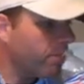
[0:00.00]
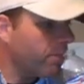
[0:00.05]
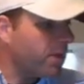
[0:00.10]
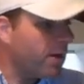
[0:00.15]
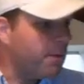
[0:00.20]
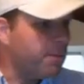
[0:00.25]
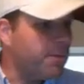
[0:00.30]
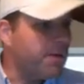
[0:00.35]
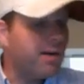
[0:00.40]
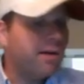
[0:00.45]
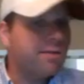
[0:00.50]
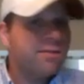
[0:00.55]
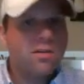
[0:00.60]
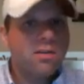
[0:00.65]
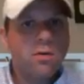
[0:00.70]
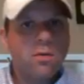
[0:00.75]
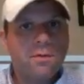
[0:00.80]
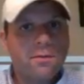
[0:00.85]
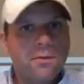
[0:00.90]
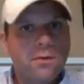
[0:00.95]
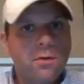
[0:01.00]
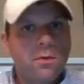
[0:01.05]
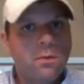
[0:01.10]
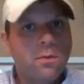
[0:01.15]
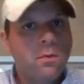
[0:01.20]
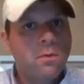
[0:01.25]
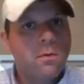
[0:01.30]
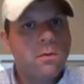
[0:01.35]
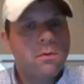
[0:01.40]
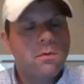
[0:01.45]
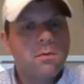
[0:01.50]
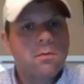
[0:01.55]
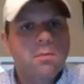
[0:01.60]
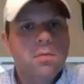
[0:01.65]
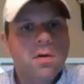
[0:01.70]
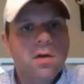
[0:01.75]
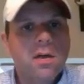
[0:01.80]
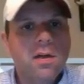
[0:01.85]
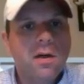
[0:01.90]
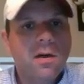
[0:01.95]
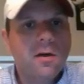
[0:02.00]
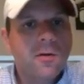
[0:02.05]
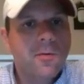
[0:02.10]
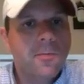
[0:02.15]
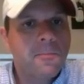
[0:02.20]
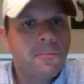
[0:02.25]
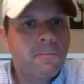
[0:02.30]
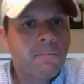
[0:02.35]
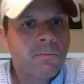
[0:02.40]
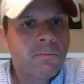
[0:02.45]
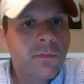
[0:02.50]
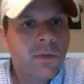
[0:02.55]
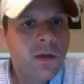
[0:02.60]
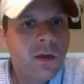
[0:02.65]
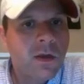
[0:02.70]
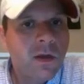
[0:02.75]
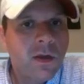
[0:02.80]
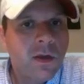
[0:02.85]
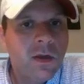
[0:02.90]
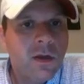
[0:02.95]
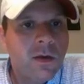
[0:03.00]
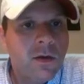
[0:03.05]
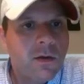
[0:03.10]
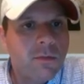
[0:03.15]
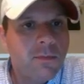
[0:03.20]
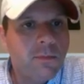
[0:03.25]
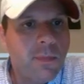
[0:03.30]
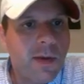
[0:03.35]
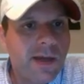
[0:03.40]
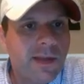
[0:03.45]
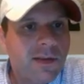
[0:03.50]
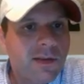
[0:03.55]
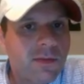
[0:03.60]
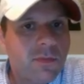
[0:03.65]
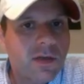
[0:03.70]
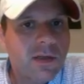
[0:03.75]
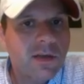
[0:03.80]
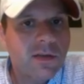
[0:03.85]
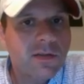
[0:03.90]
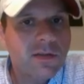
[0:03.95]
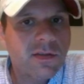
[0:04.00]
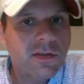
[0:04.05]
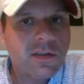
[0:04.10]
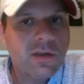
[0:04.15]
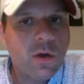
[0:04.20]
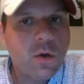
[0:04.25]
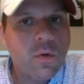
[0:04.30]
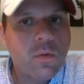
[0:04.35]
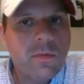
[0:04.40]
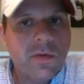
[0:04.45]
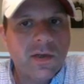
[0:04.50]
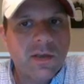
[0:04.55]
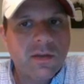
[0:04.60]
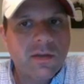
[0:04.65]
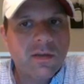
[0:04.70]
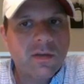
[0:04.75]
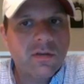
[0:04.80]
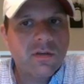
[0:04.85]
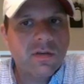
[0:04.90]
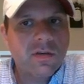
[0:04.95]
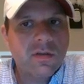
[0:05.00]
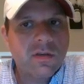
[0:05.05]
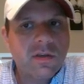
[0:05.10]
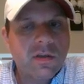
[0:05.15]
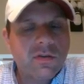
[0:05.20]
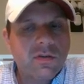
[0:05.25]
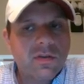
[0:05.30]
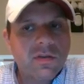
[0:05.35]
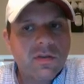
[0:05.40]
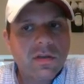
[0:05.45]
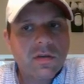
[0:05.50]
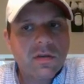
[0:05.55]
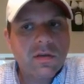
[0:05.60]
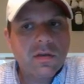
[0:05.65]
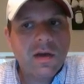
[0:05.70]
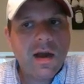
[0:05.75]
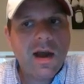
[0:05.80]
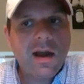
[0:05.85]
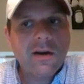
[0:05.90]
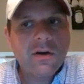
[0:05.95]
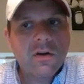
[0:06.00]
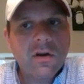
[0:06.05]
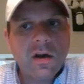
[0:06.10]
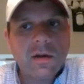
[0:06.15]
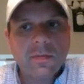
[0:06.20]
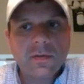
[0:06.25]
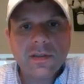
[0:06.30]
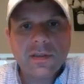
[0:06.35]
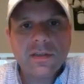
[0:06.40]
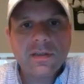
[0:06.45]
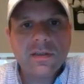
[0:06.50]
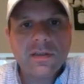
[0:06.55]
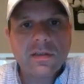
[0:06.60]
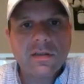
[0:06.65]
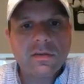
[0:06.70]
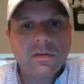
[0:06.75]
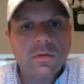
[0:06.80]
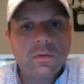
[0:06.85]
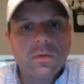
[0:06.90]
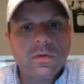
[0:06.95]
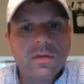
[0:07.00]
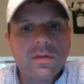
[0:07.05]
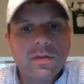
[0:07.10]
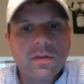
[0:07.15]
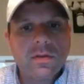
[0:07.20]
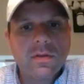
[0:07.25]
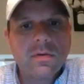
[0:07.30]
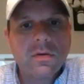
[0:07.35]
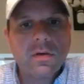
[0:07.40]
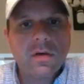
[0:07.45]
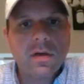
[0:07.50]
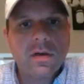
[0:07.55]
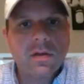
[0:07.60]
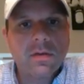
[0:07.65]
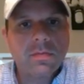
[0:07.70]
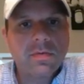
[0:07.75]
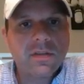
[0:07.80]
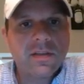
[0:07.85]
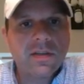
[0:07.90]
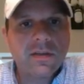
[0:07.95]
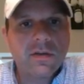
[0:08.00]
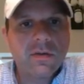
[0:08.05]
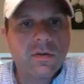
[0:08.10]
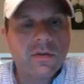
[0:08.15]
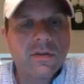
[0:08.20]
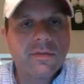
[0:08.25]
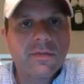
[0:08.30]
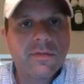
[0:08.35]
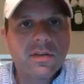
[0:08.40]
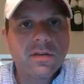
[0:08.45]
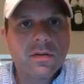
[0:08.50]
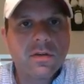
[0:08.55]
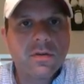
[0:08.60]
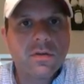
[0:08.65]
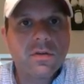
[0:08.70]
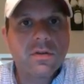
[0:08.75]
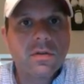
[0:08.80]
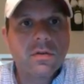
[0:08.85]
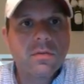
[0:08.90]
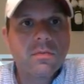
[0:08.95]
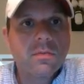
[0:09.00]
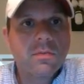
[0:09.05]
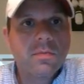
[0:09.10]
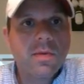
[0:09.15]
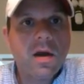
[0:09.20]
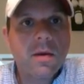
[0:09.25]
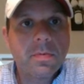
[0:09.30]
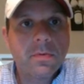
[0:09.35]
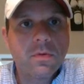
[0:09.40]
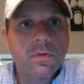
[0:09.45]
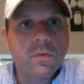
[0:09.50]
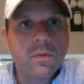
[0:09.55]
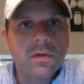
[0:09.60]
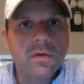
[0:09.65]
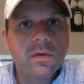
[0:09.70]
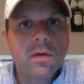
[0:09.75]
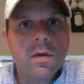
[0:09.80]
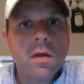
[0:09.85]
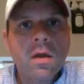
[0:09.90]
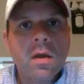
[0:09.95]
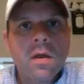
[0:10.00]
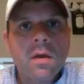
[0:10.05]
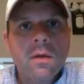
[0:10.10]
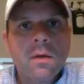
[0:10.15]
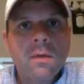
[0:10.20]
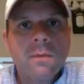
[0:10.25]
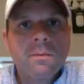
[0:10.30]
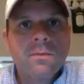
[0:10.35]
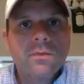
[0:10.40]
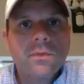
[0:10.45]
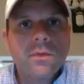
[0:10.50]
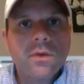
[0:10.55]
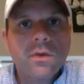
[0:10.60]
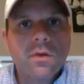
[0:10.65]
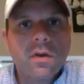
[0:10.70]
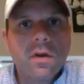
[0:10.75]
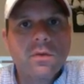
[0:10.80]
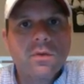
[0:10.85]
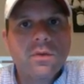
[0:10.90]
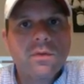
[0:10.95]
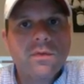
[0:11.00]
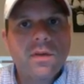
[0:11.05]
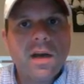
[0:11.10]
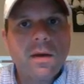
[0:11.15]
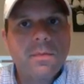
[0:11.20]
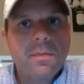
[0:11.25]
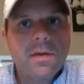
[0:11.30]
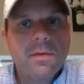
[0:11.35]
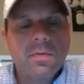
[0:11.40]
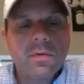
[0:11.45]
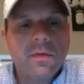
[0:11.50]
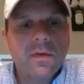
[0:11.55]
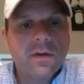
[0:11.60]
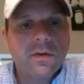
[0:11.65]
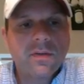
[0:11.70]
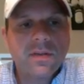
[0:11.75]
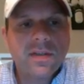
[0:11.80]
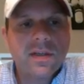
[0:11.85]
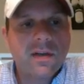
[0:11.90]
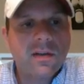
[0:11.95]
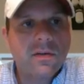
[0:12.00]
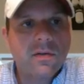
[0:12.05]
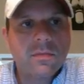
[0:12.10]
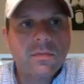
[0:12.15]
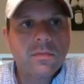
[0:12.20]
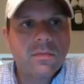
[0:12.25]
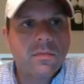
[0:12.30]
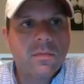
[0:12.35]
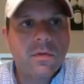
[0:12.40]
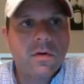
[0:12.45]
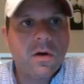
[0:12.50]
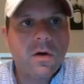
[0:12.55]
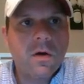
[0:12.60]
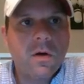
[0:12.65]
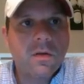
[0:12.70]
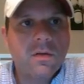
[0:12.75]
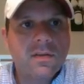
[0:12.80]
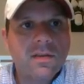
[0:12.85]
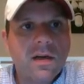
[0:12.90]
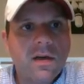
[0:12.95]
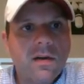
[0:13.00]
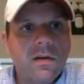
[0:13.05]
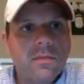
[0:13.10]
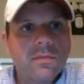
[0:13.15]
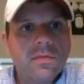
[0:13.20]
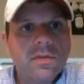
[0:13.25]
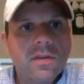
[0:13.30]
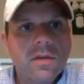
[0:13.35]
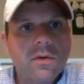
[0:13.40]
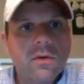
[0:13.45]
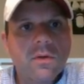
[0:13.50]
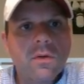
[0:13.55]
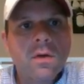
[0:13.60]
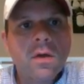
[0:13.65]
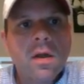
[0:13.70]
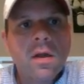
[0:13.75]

I mean, I've sold a few, but mainly because so many, there's higher competition in toys, particularly if it's a good popular one. You know, you've got people that are selling them all the time. So,